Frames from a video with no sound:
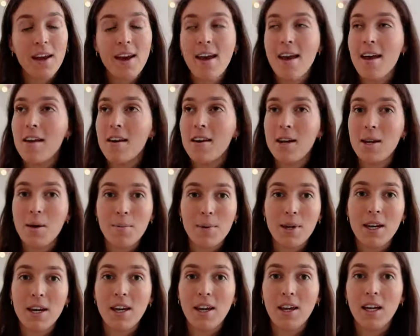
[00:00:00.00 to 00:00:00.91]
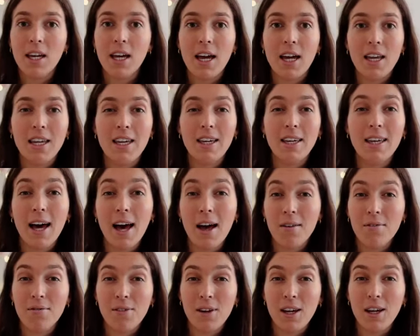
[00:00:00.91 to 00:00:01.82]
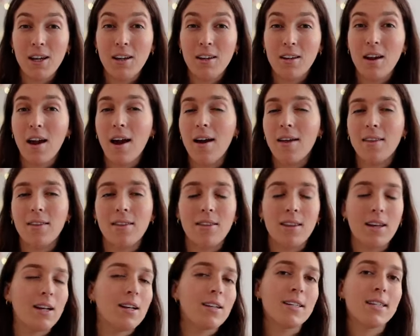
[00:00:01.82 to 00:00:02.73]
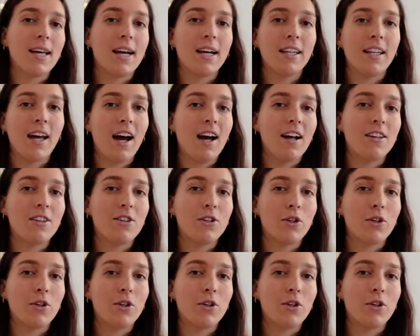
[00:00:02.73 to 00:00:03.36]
and limiting any caffeine and things like that.